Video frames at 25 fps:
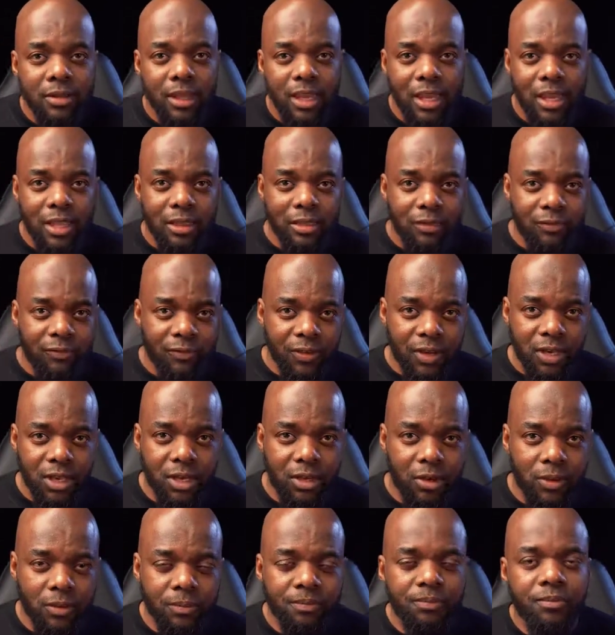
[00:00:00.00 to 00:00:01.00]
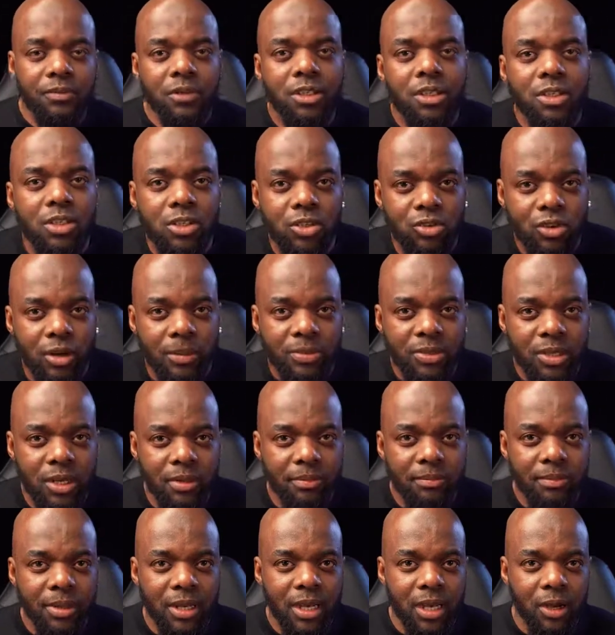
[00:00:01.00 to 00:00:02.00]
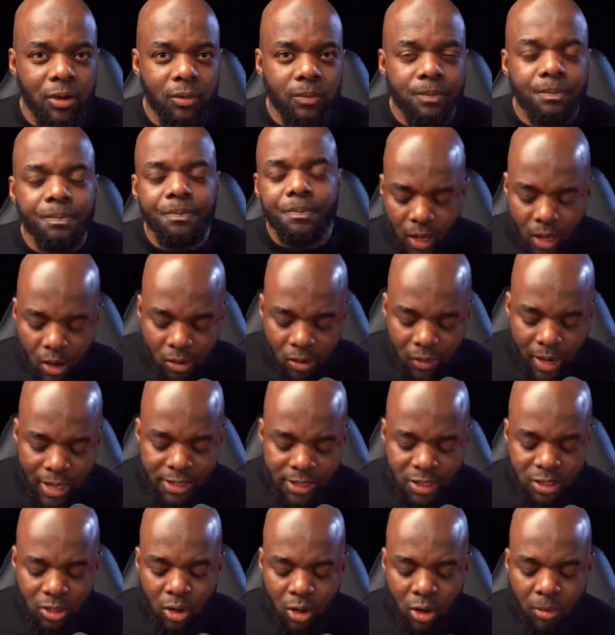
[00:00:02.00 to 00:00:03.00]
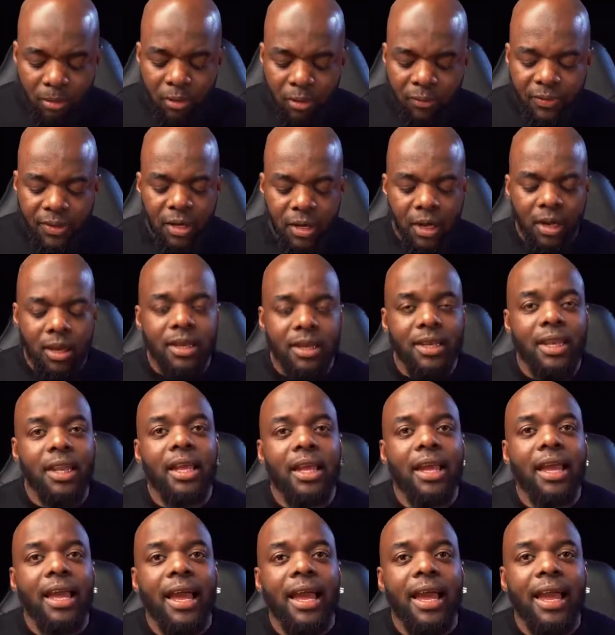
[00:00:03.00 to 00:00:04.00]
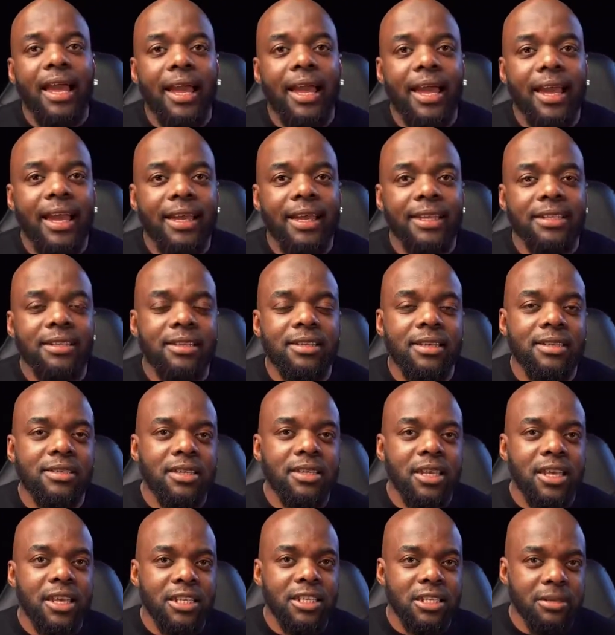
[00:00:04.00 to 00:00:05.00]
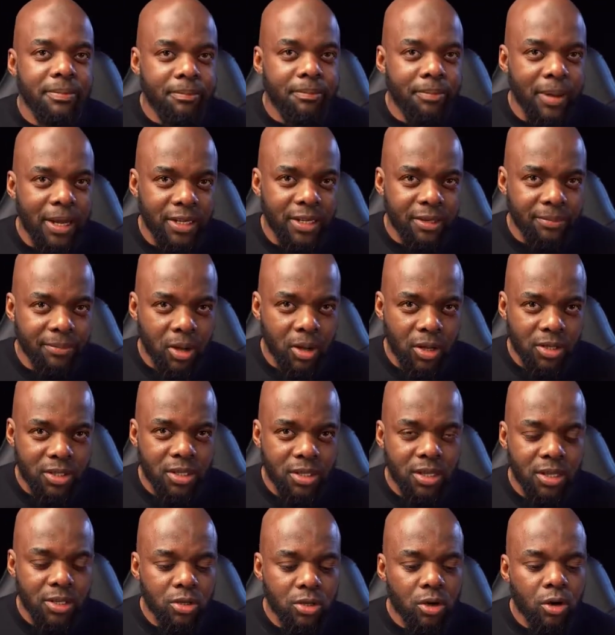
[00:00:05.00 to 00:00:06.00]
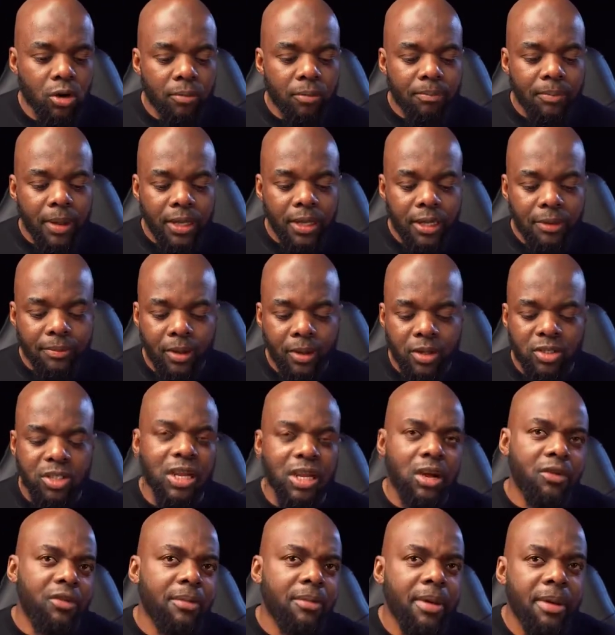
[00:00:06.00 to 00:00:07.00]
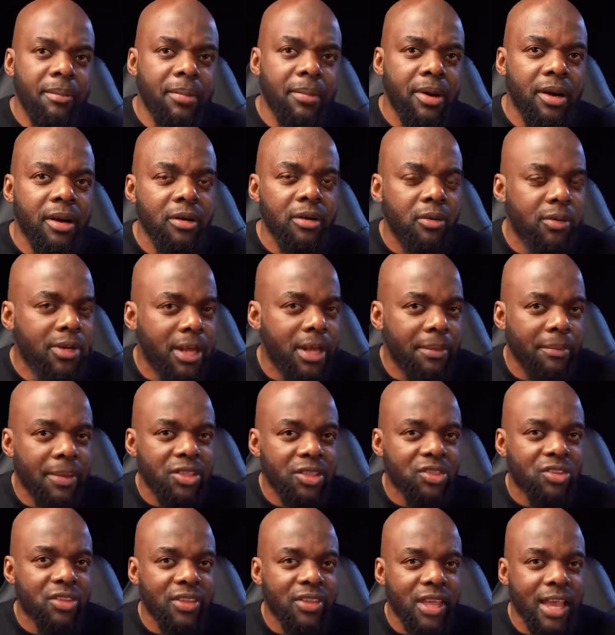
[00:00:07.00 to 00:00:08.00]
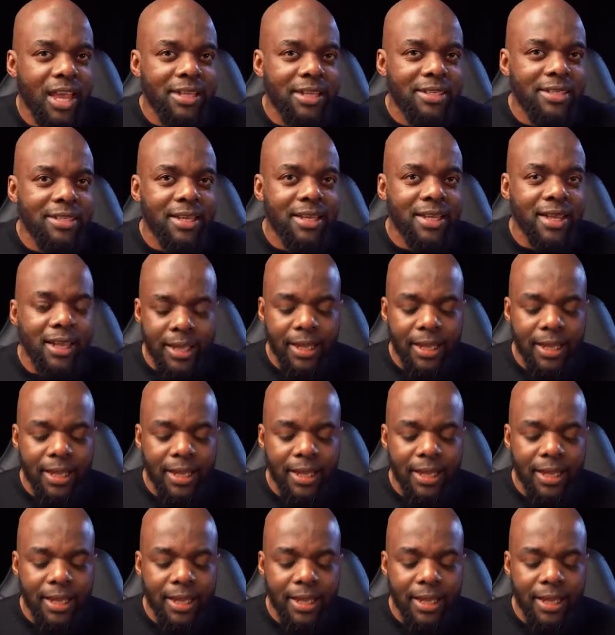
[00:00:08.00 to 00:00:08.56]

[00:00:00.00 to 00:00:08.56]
in the video description below. All right, so moving on, and this is BuddyBoss. So BuddyBoss, now remember when I mentioned that